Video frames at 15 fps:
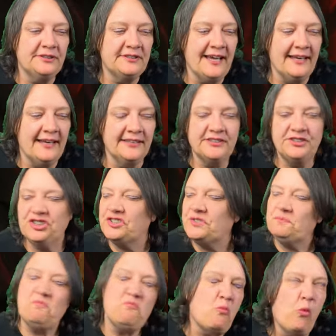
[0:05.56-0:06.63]
to tell us
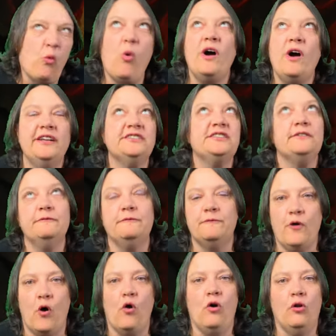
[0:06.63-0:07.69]
just what is
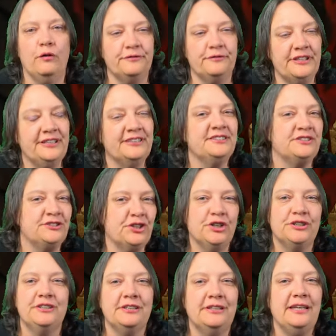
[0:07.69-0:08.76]
involved in a
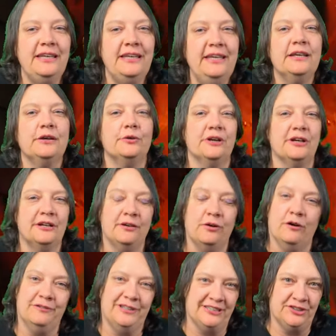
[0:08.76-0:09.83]
certain era
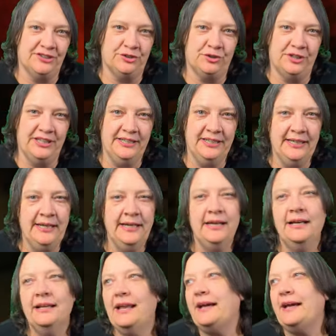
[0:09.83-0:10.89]
of history.
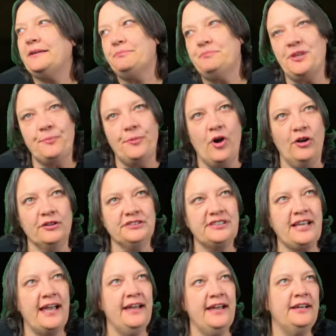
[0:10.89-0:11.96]
Like the
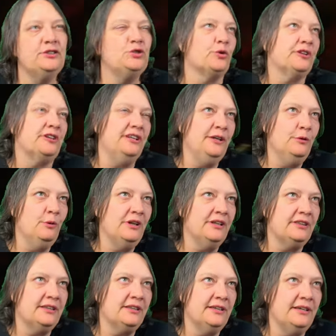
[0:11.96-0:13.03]
Bronze Age, or the
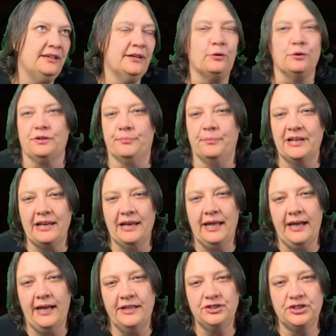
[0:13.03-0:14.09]
Neolithic, or the Middle
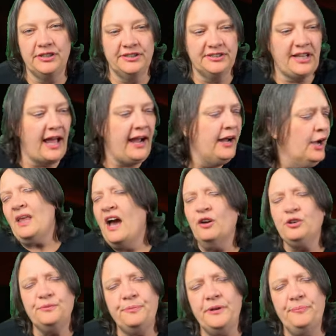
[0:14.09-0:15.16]
Ages. Like, how
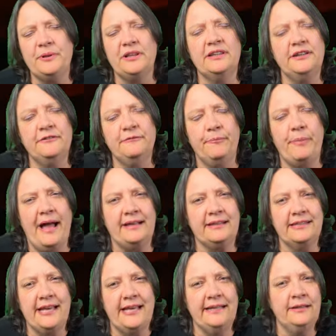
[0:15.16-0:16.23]
did people live back
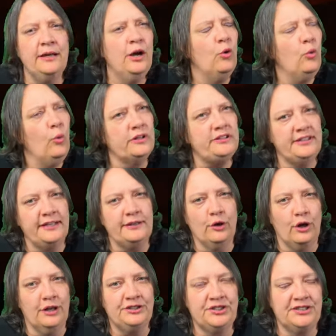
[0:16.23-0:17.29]
then? What
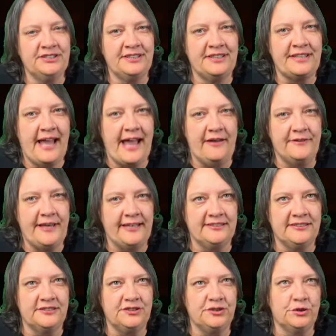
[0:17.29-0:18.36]
technologies did they have
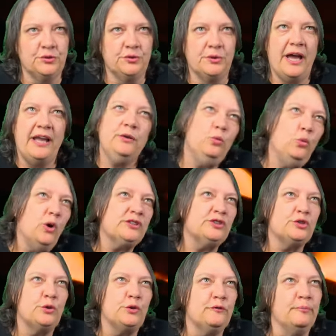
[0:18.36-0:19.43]
access to? And what
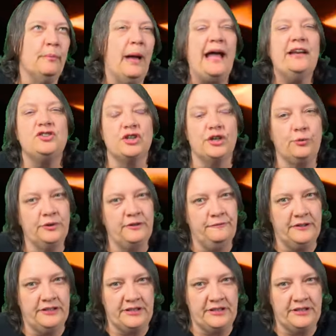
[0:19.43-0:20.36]
sort of magic would fit